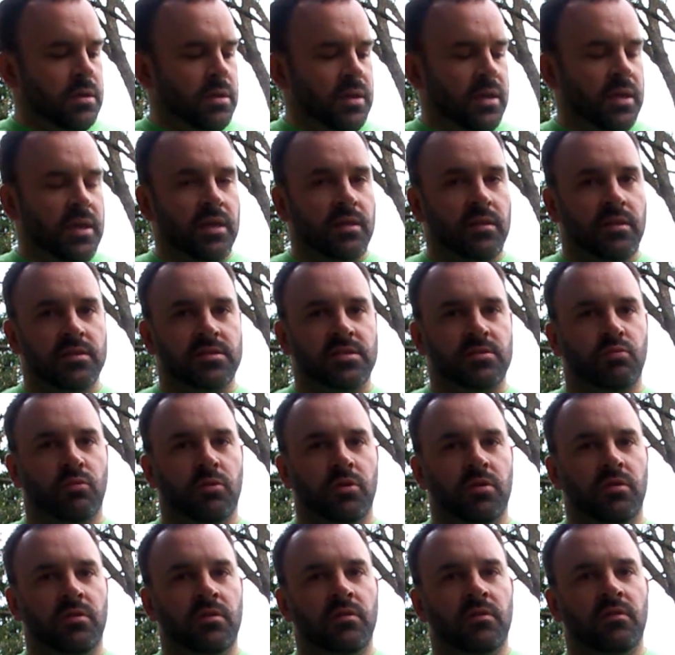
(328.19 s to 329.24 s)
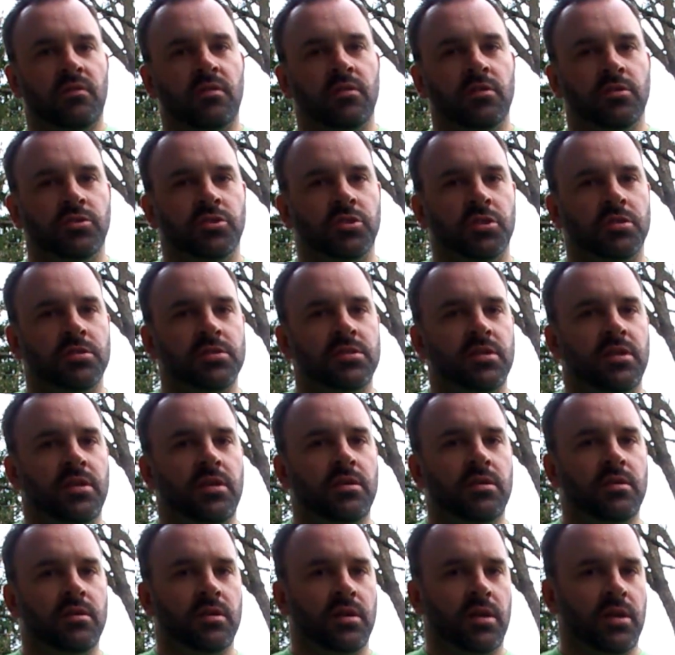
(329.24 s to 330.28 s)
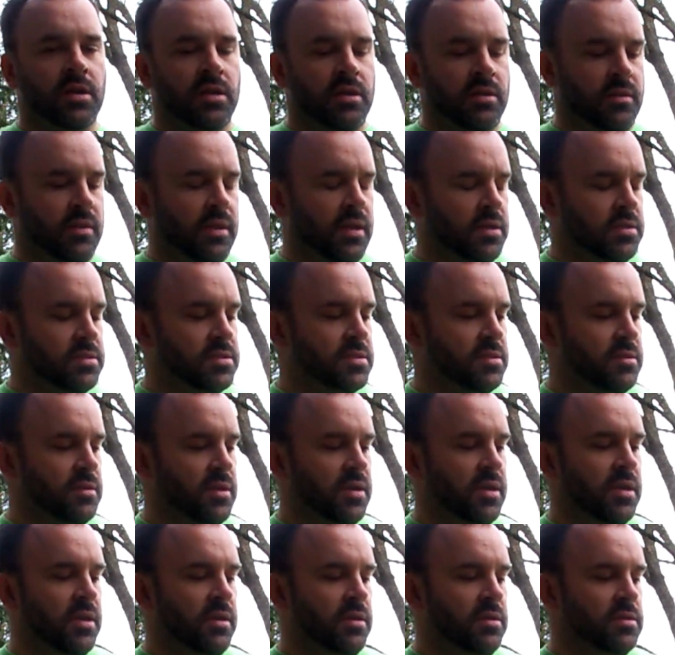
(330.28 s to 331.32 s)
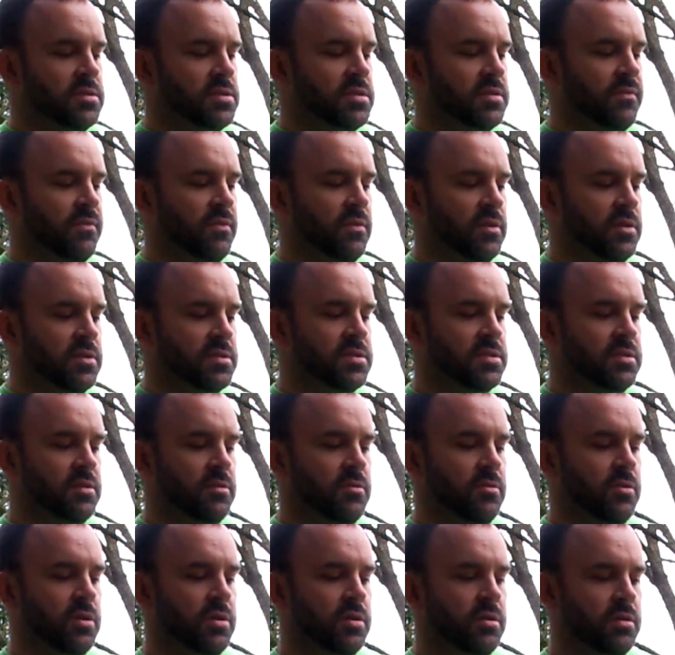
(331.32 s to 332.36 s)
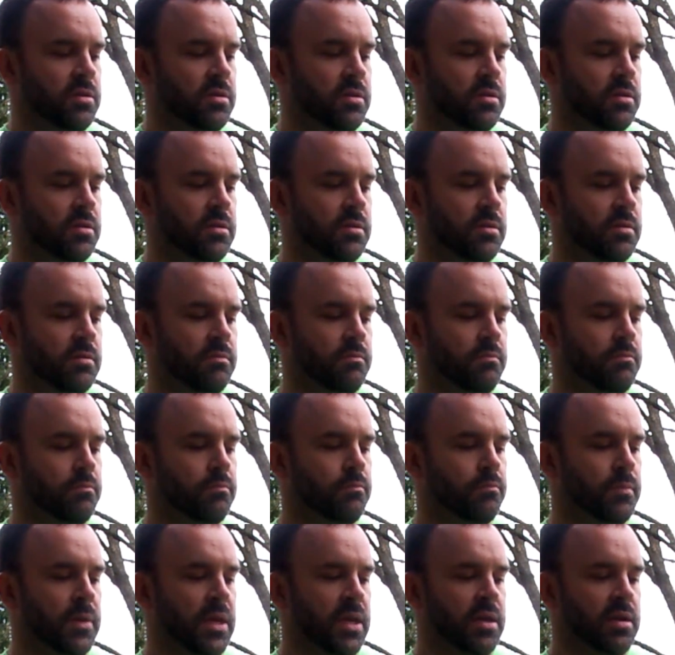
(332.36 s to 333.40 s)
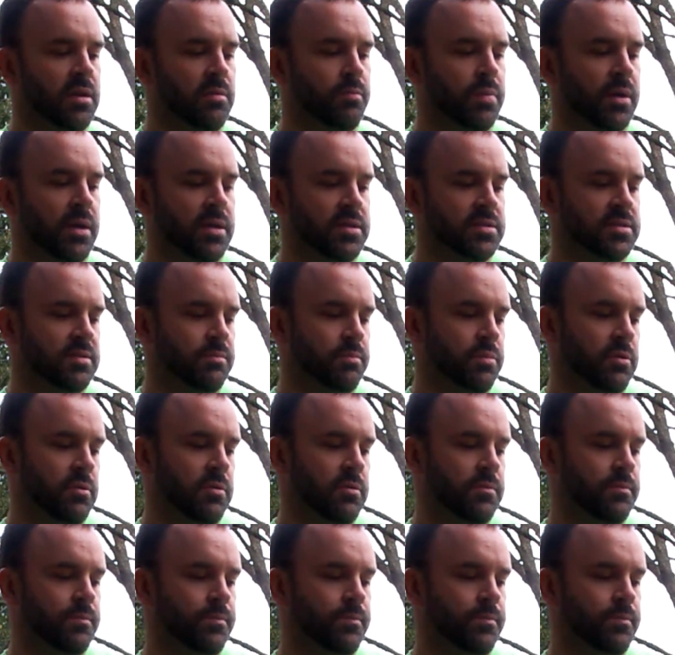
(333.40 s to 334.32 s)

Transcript: get this one to New Jersey. And again, thanks to Canes for also making it possible.